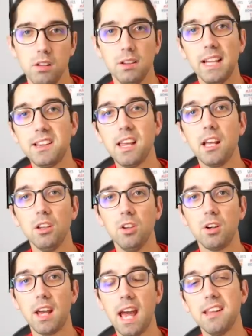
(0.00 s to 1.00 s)
Let's take a
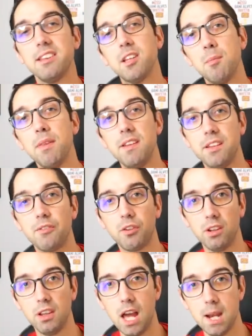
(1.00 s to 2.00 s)
look at some of the
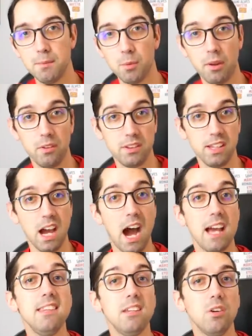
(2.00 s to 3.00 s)
different lineups, whether it's the
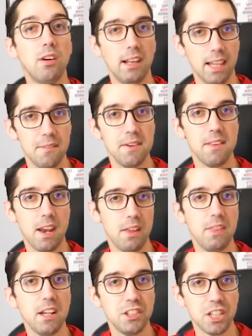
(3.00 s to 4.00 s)
ideal 11 that I
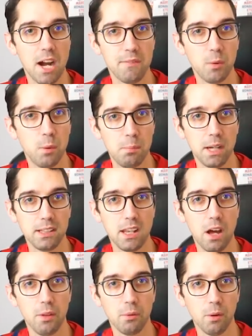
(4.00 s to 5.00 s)
think Xavi will pick
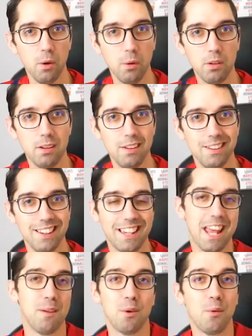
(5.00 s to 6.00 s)
down the road.
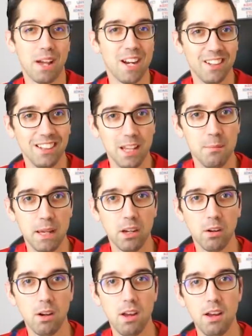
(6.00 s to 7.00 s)
Again, I'm going on a limb
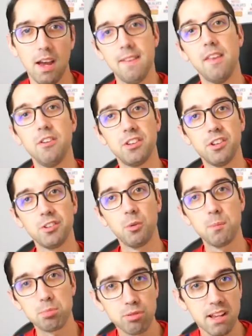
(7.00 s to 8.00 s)
here. And then there's also
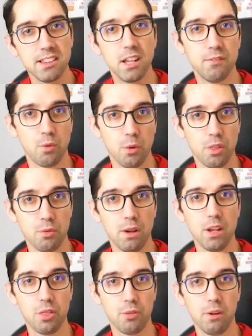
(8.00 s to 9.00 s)
a pressing
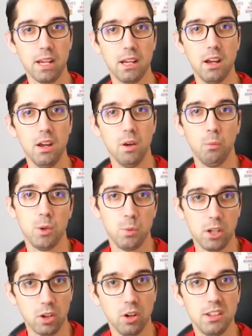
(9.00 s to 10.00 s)
4-3-3, which
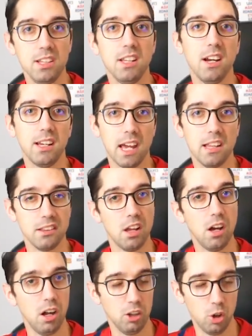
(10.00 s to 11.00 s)
we could see against
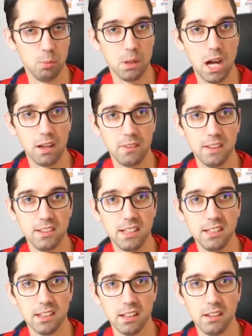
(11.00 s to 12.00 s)
a low block this
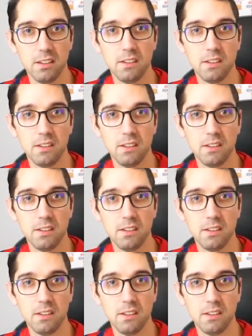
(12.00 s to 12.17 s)
season.